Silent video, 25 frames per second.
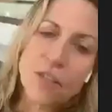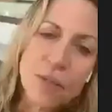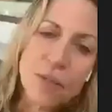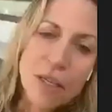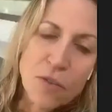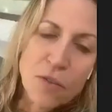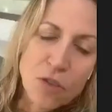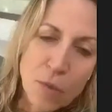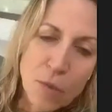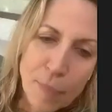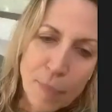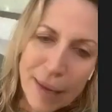he
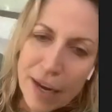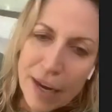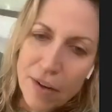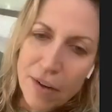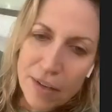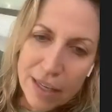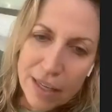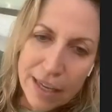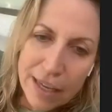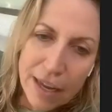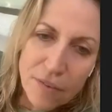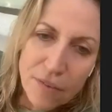was a Bay
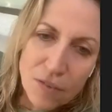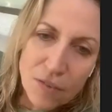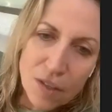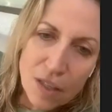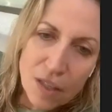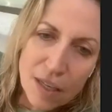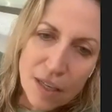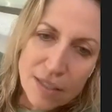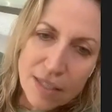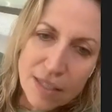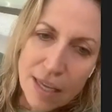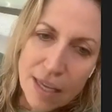Area guy for a
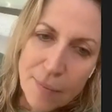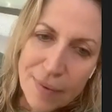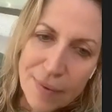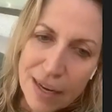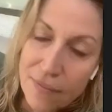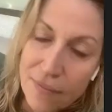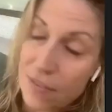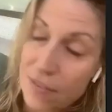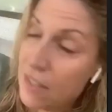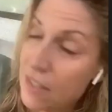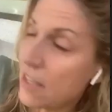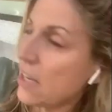long time, and I
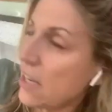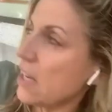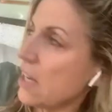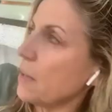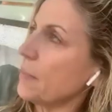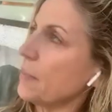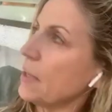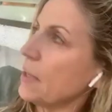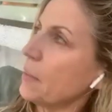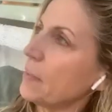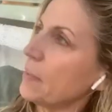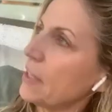haven't seen
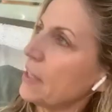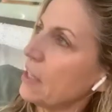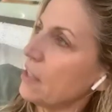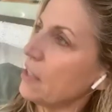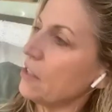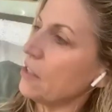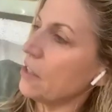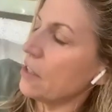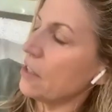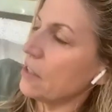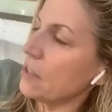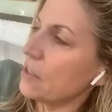him in a
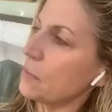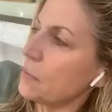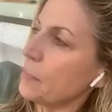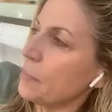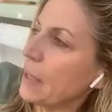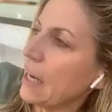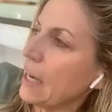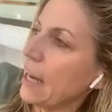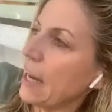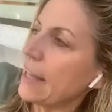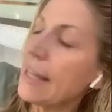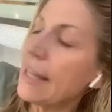million years.
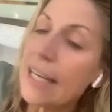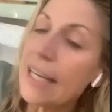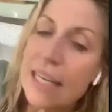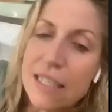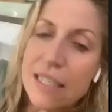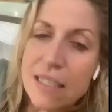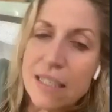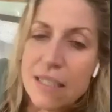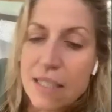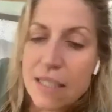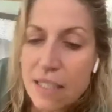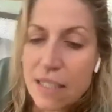But I think he
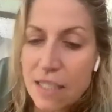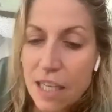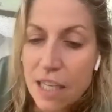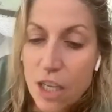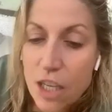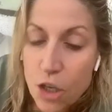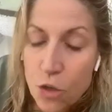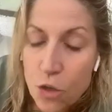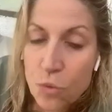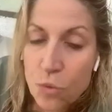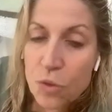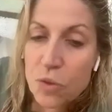does a ton
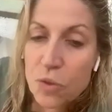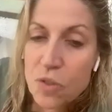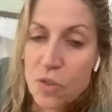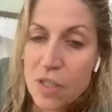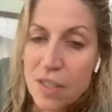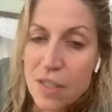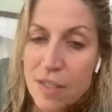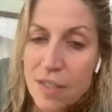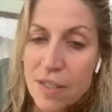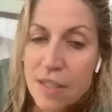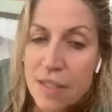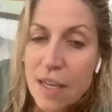of
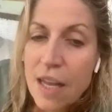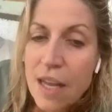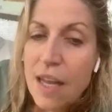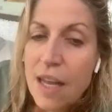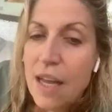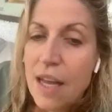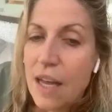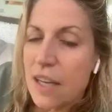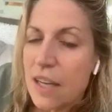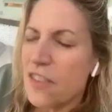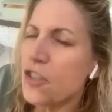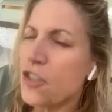cruises.
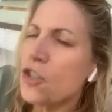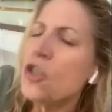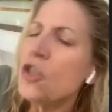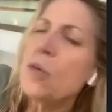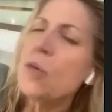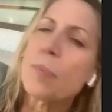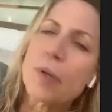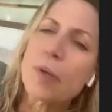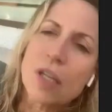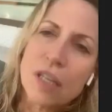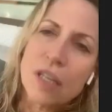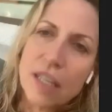Mm-hmm.
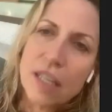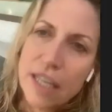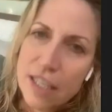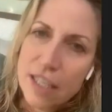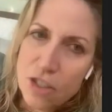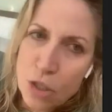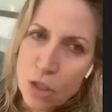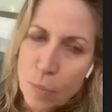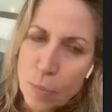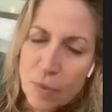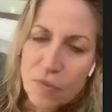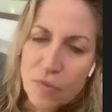Super clean,
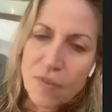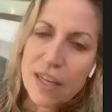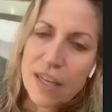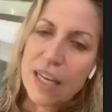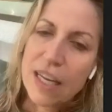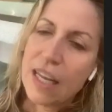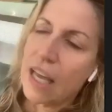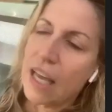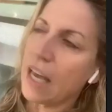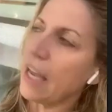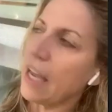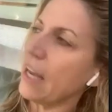super funny
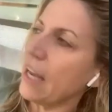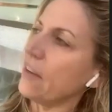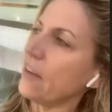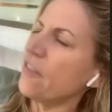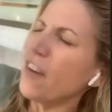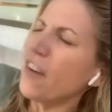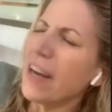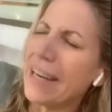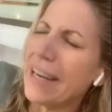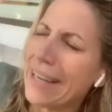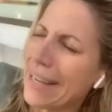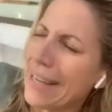guy,
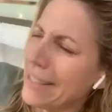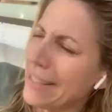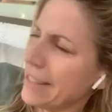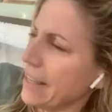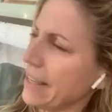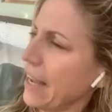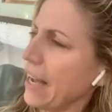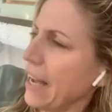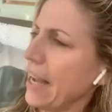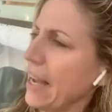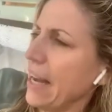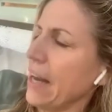very nice
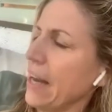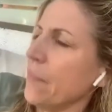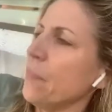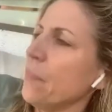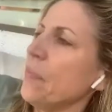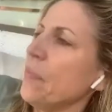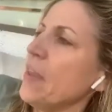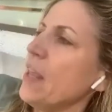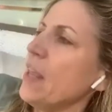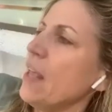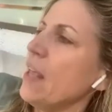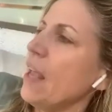guy,
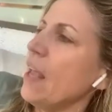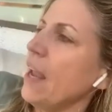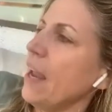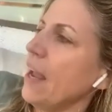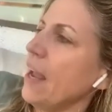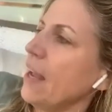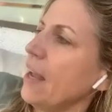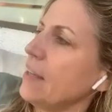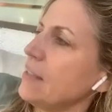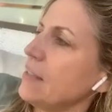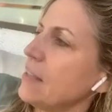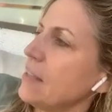
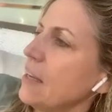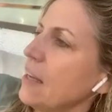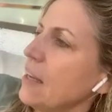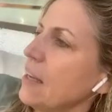and